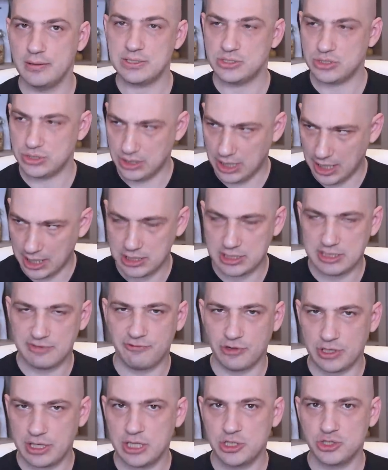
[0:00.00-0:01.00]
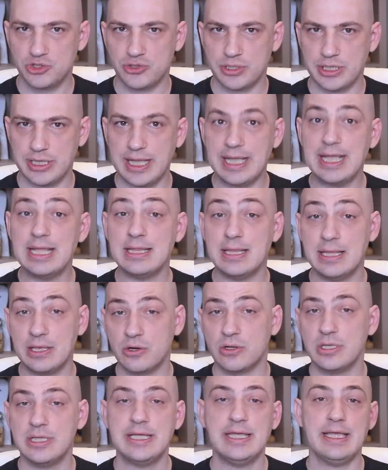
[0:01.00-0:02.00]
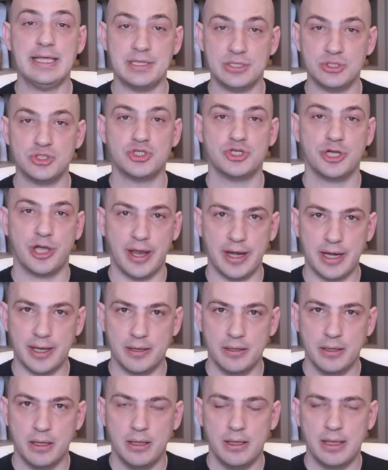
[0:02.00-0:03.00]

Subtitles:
It's not a different country, it literally is China.